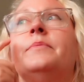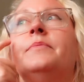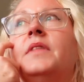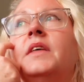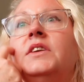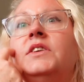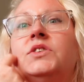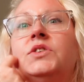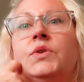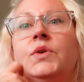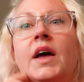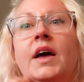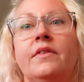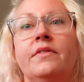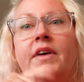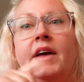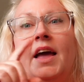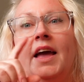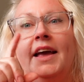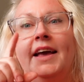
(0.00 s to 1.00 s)
they do have
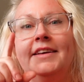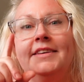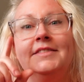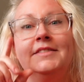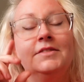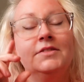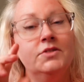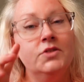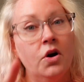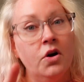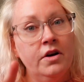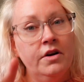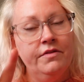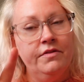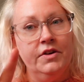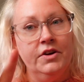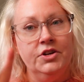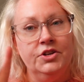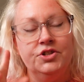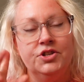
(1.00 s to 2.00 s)
a sock
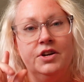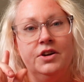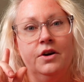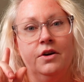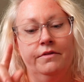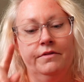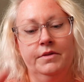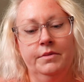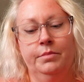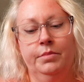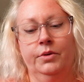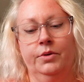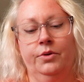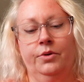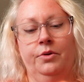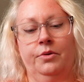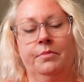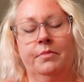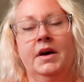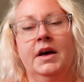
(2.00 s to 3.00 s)
version of the
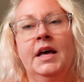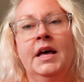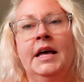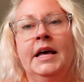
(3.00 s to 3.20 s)
bloom.